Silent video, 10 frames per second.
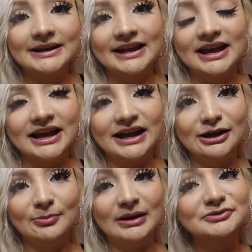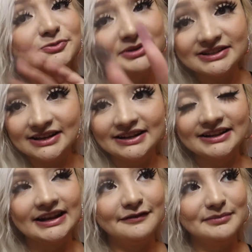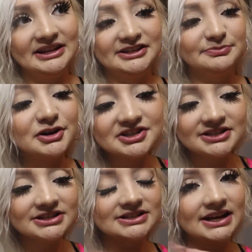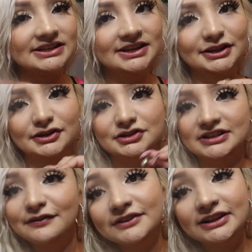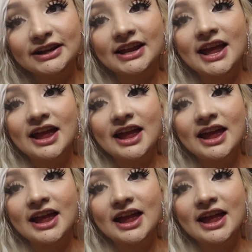but yeah um, i'm super excited that i've made these purchases. Like I said, they're definitely